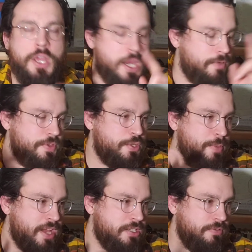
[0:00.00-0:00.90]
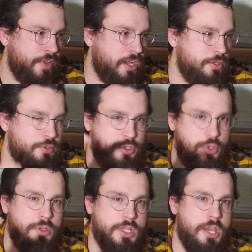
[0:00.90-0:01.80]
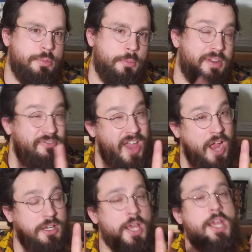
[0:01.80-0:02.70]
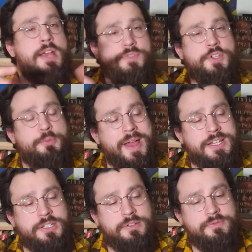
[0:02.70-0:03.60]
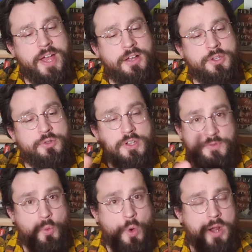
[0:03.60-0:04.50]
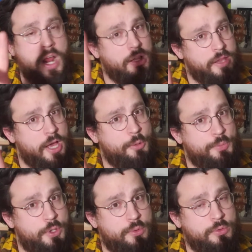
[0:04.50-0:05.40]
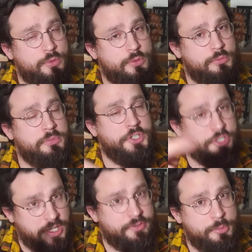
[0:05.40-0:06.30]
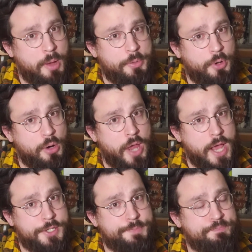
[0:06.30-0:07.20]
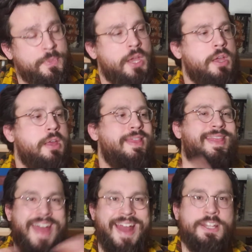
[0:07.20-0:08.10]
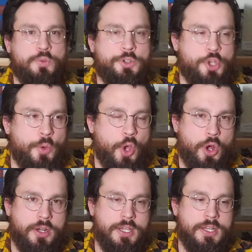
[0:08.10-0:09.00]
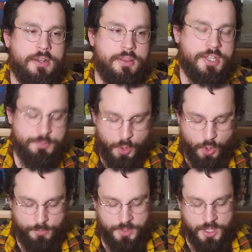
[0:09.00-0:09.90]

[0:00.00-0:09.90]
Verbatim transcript: If these are masculine values, you can keep them. In fact, if these are masculine values, if you want, I'll help you shove them up your own ass. That is what's going on in this poem.